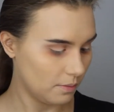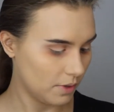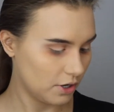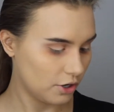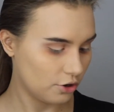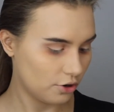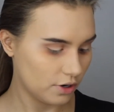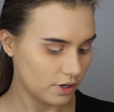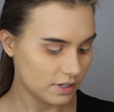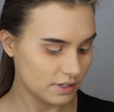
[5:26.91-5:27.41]
my
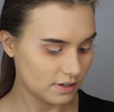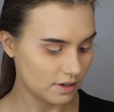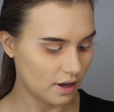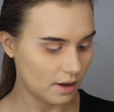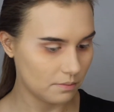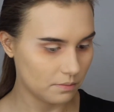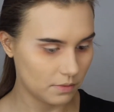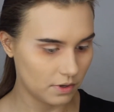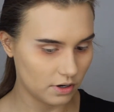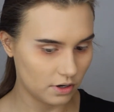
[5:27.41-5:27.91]
crease,
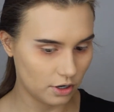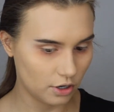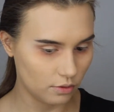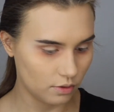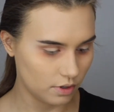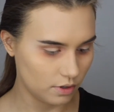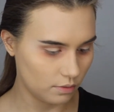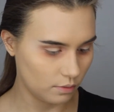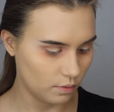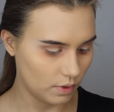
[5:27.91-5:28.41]
I'm gonna go
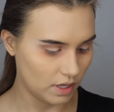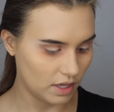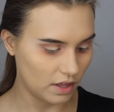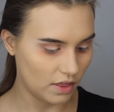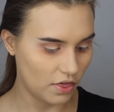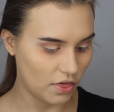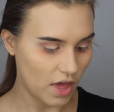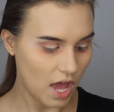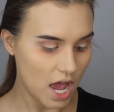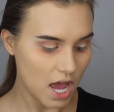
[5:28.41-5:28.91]
in
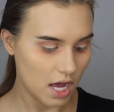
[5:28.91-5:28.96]
with